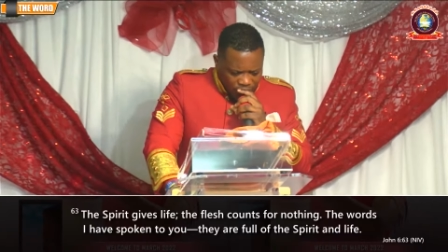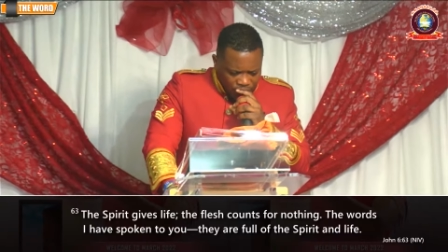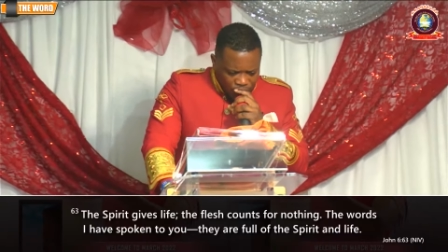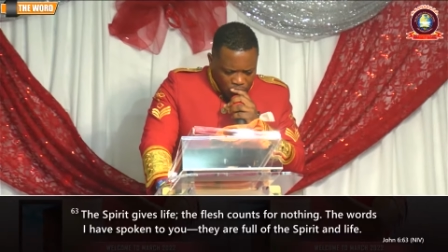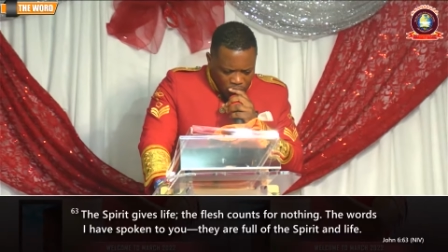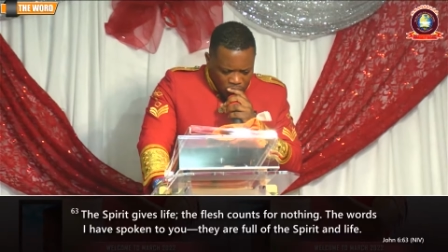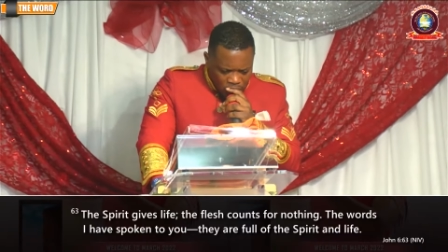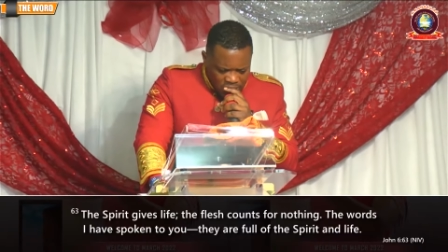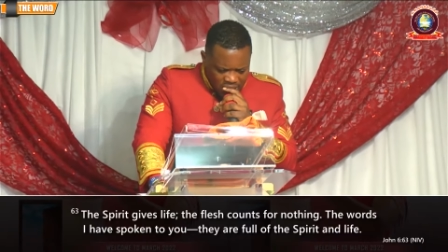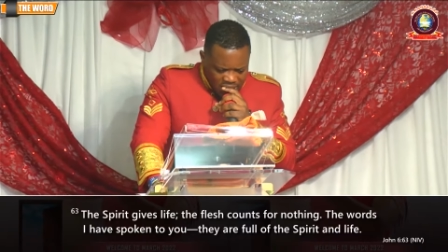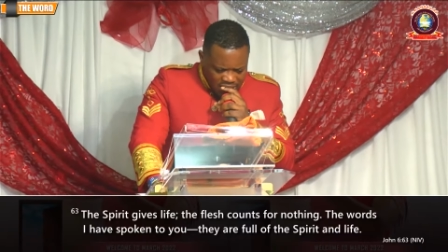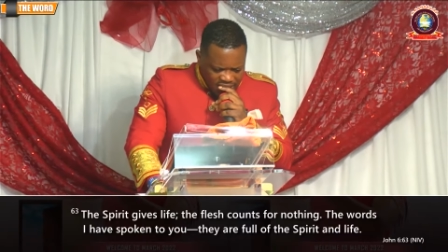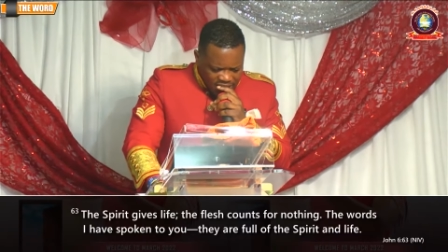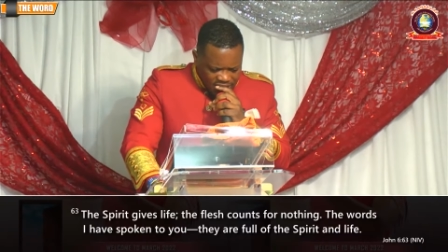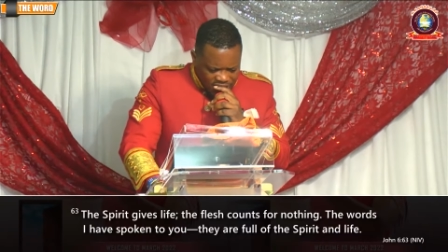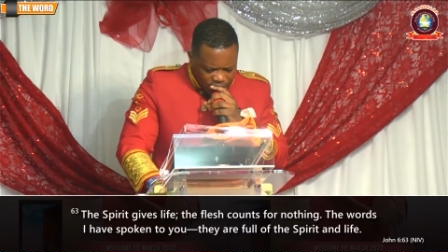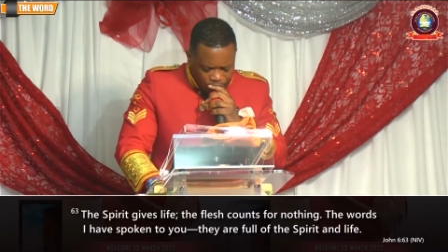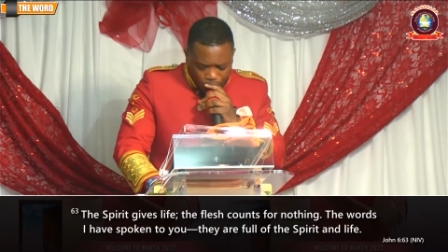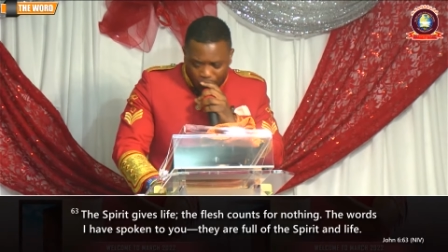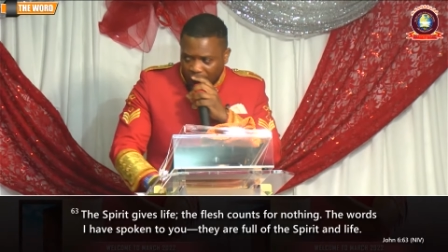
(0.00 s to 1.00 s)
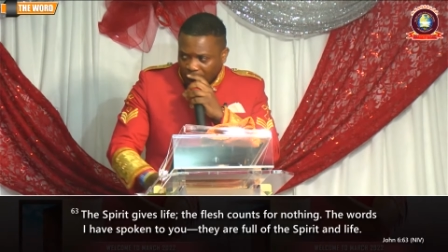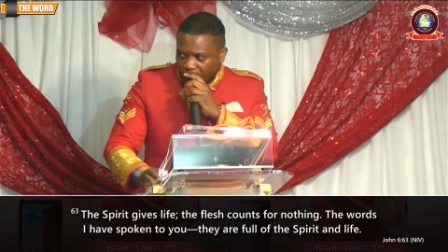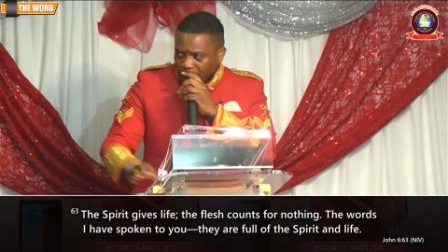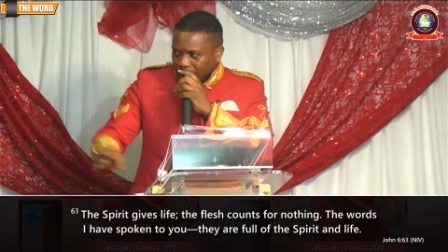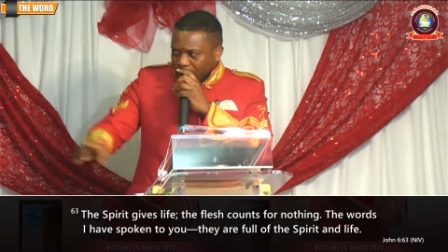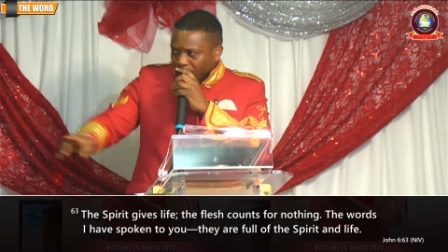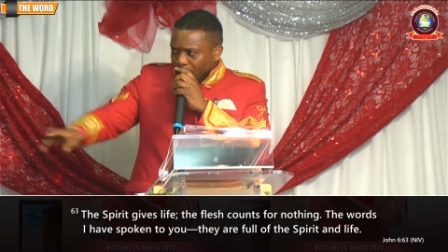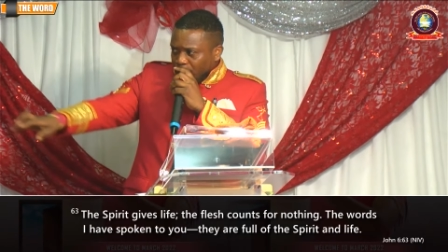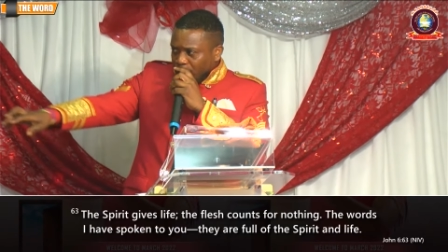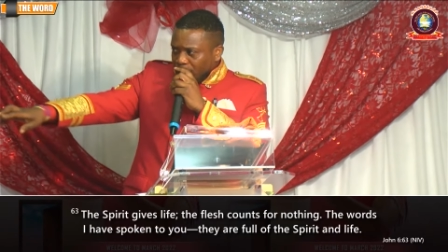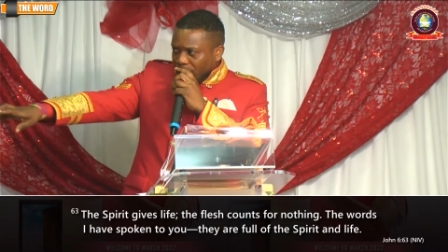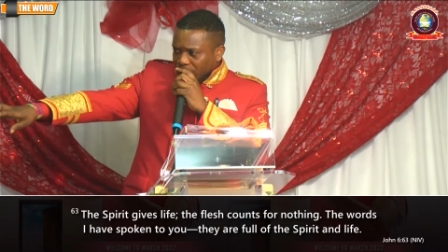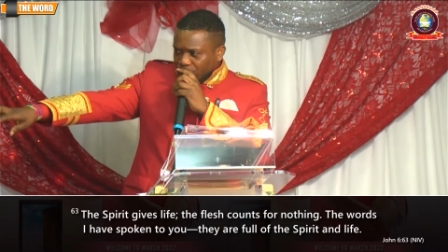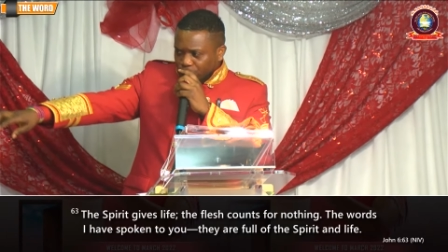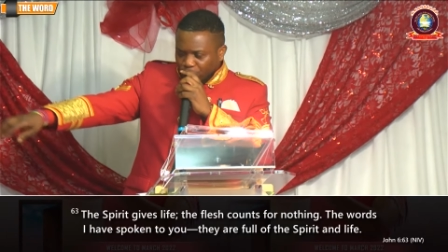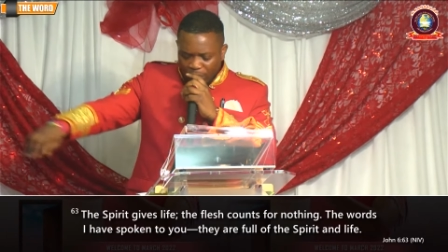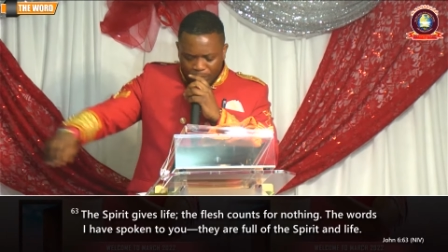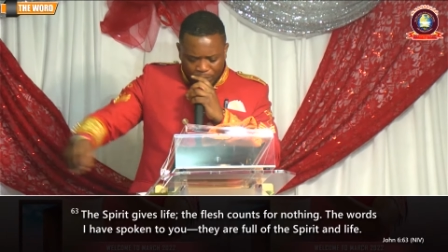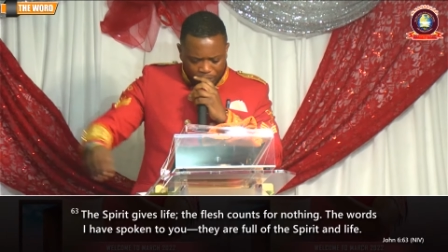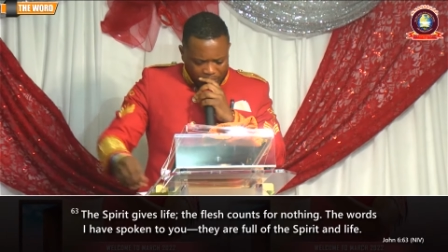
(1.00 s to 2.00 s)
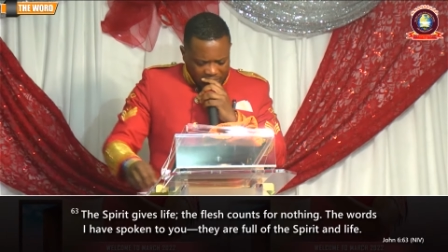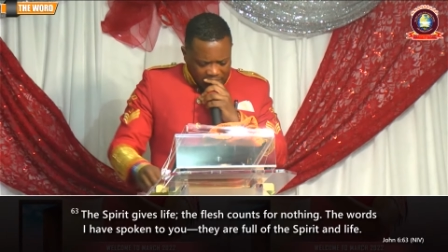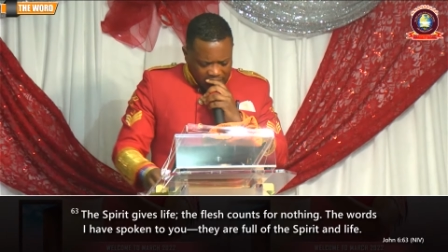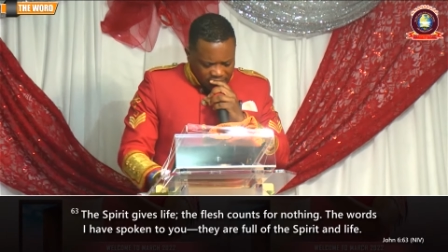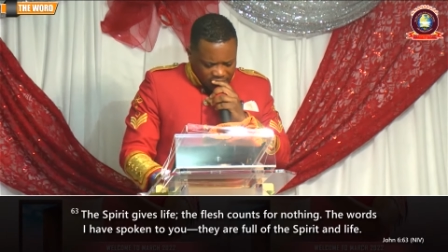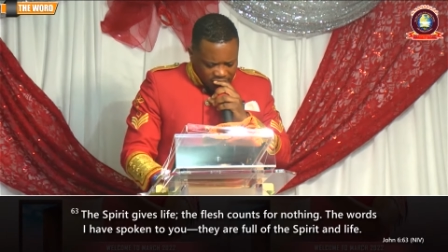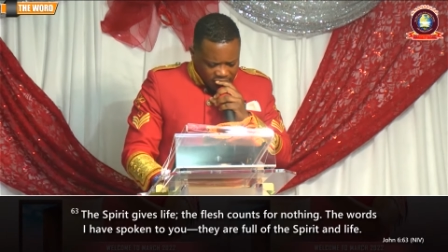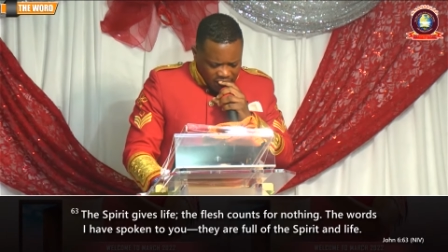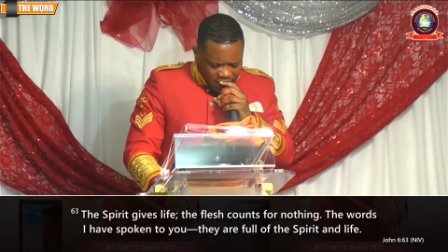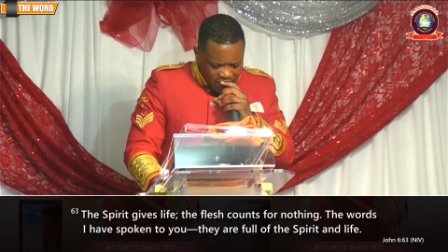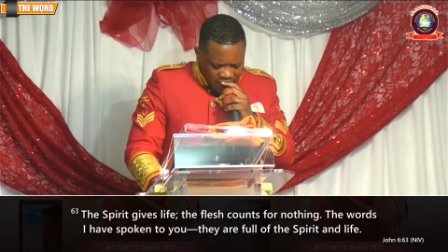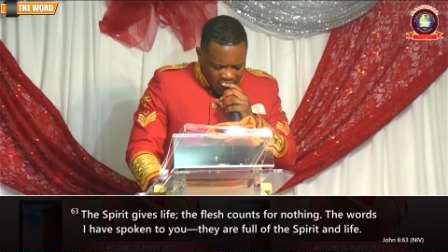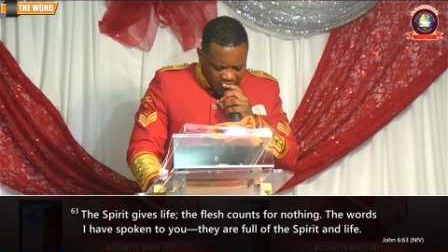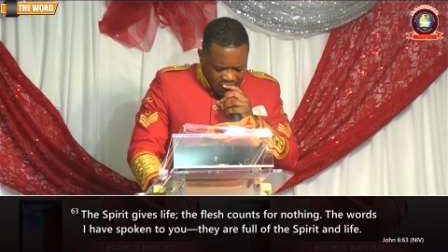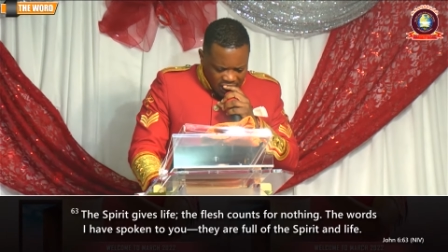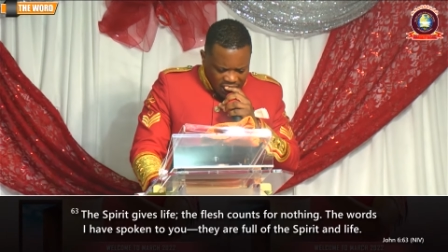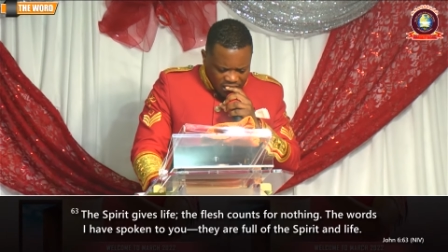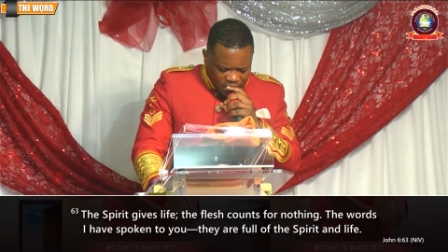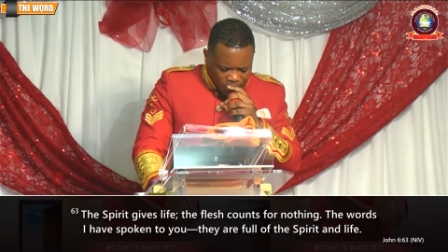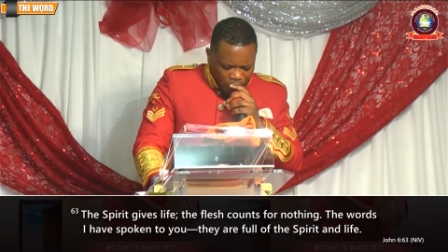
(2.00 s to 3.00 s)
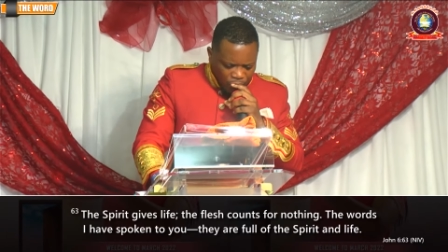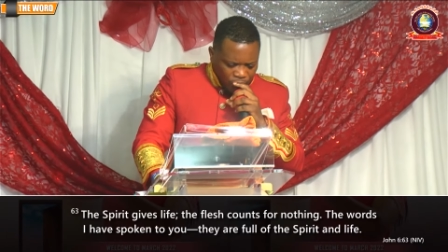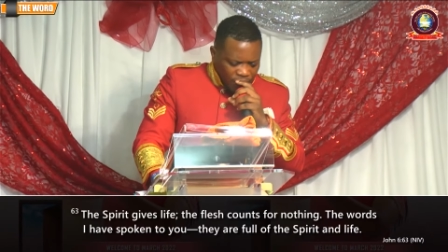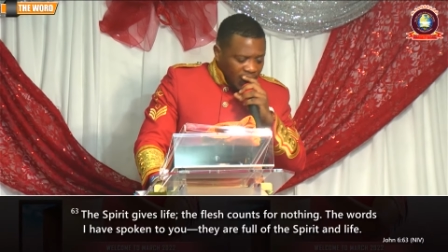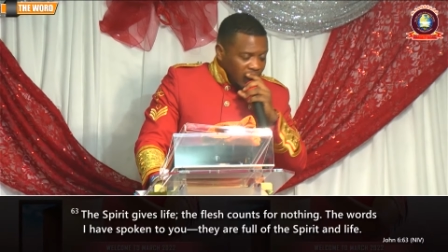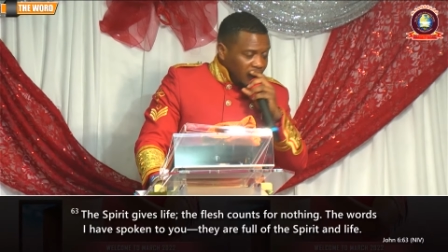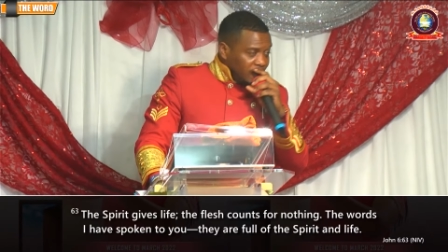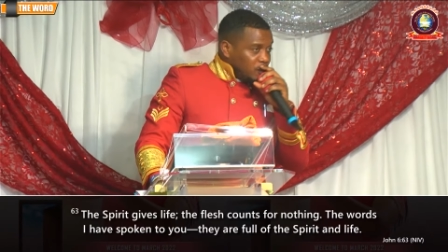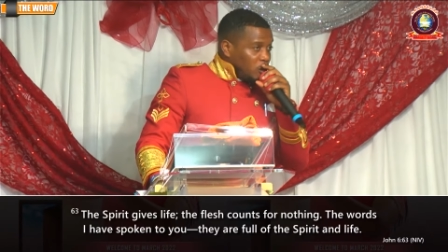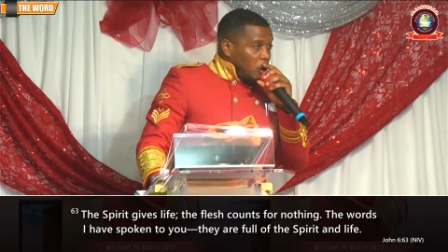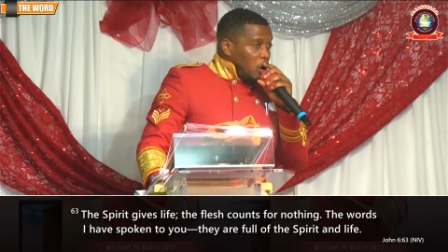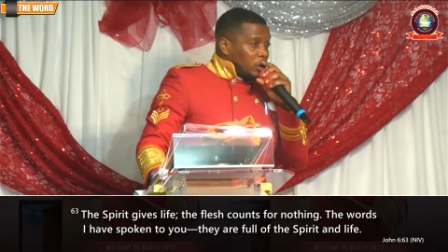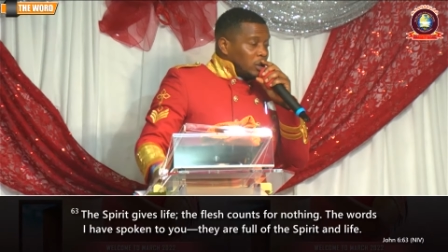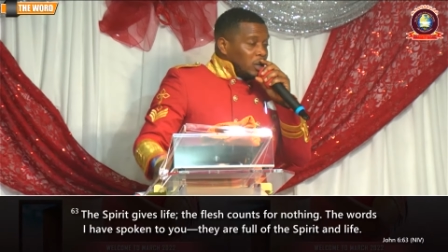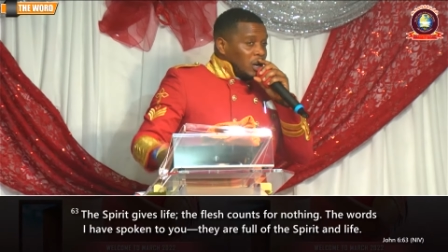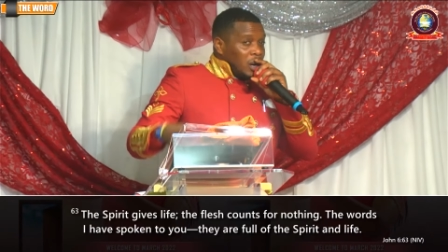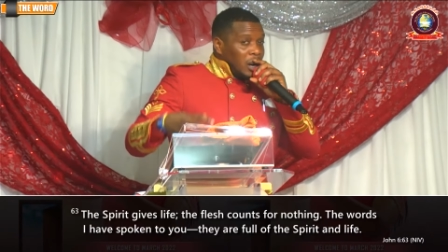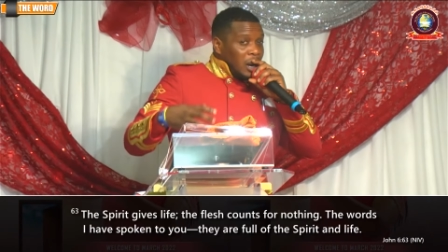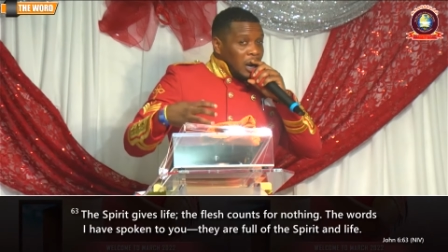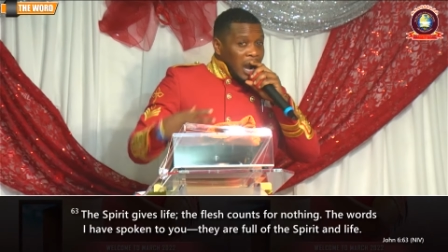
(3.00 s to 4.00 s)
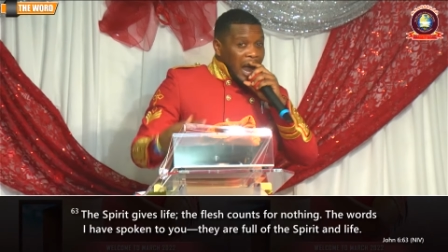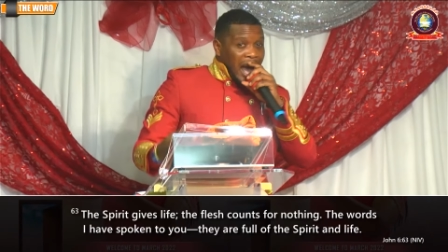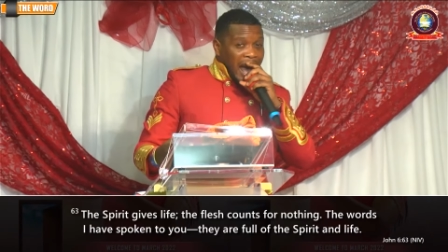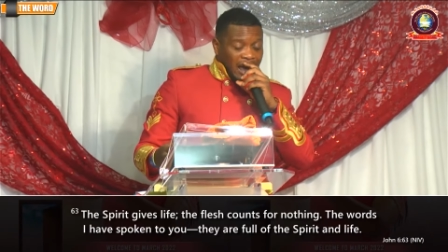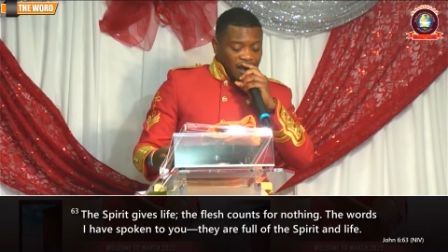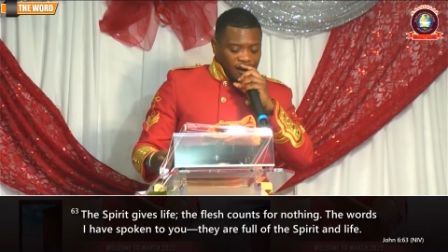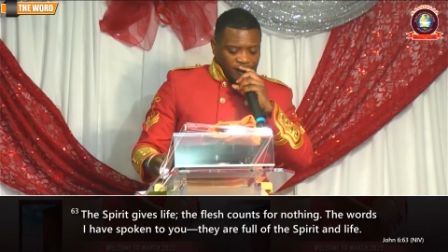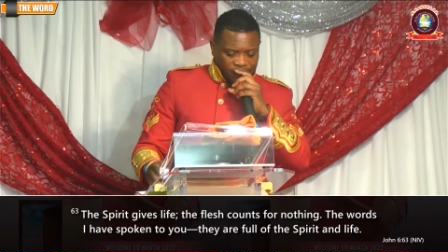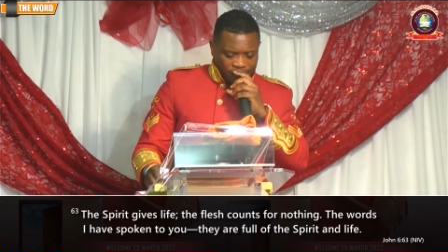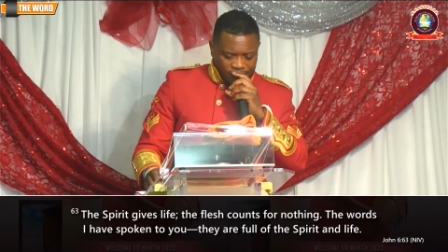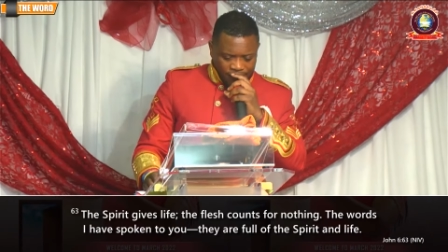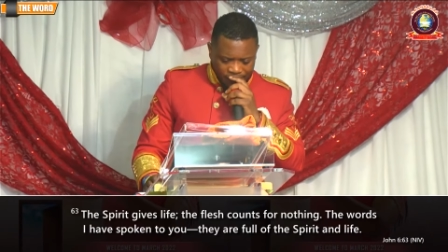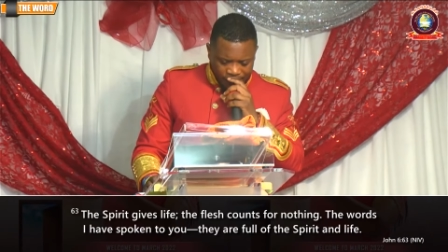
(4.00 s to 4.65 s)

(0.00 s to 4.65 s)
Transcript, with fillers: John 6:63. Streams, please. The spirit gives what? Life.